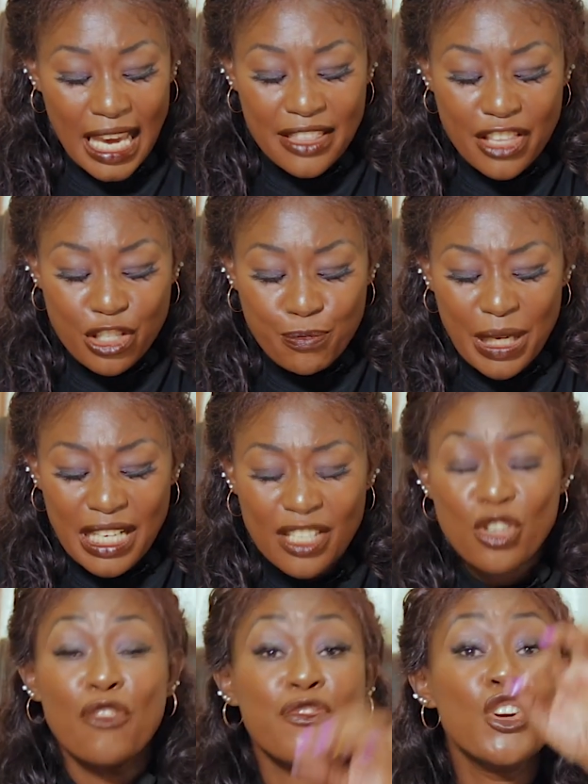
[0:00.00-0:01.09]
And the
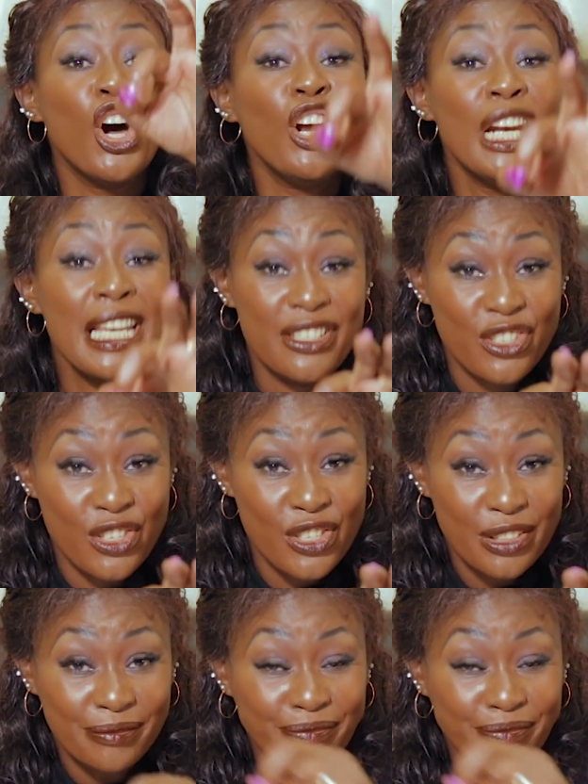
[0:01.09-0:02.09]
Spirit of knowledge,